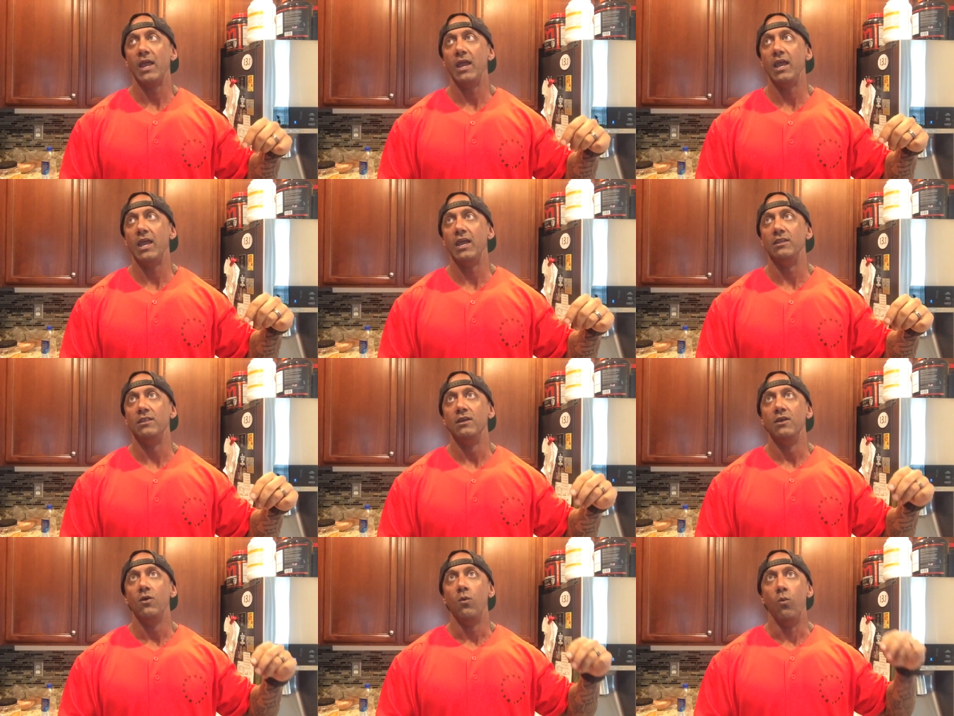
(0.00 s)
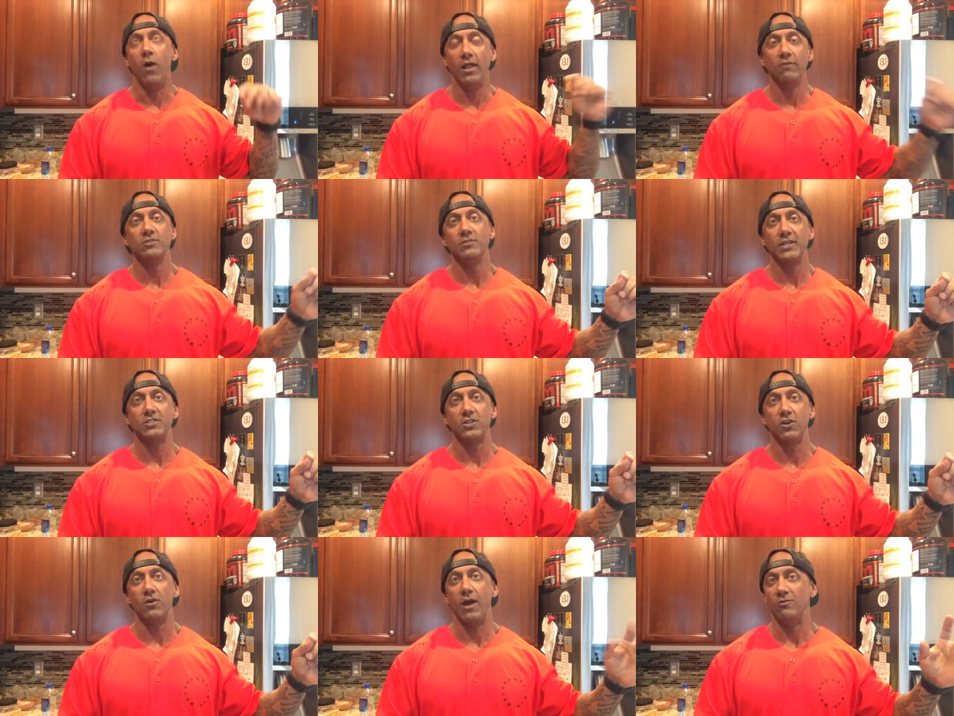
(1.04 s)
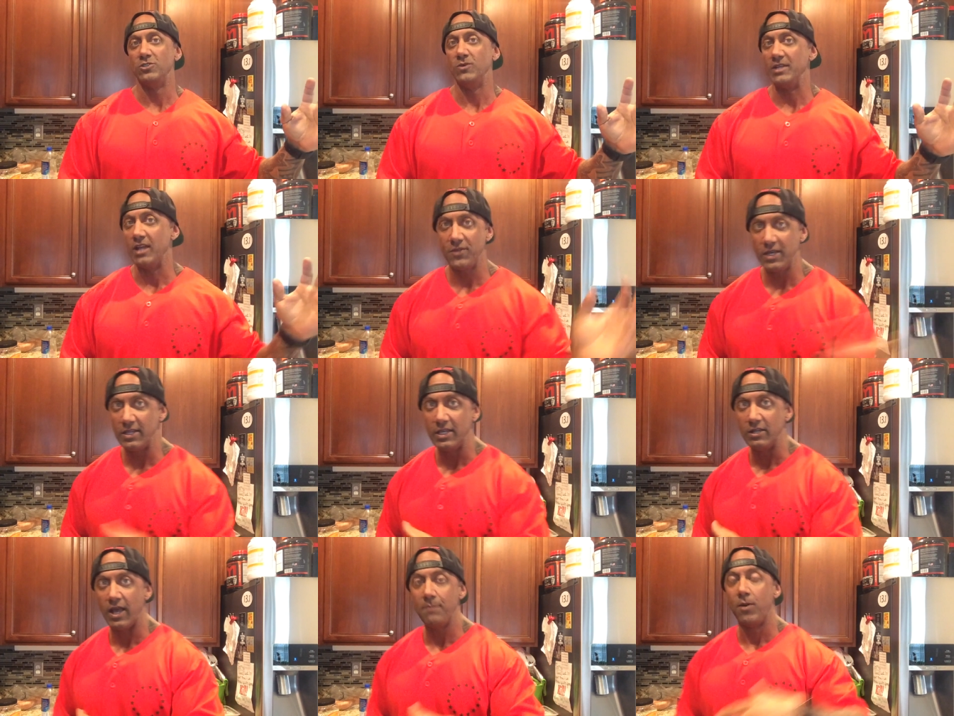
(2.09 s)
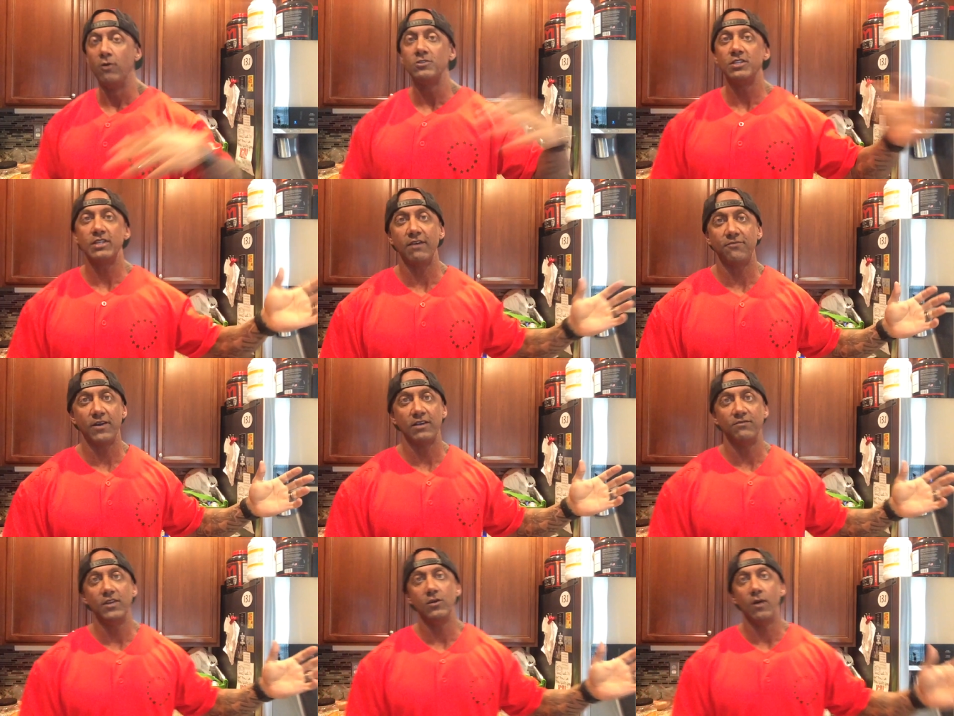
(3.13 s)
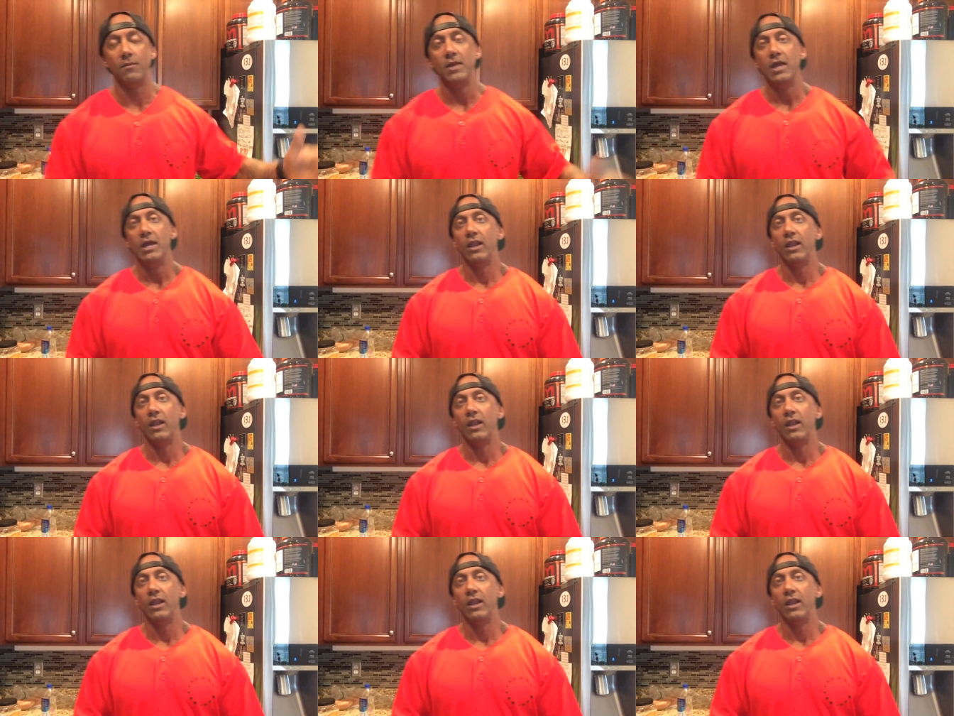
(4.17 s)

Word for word: And while I was in Mexico, I was doing nothing illegal. I posted that fucking video up.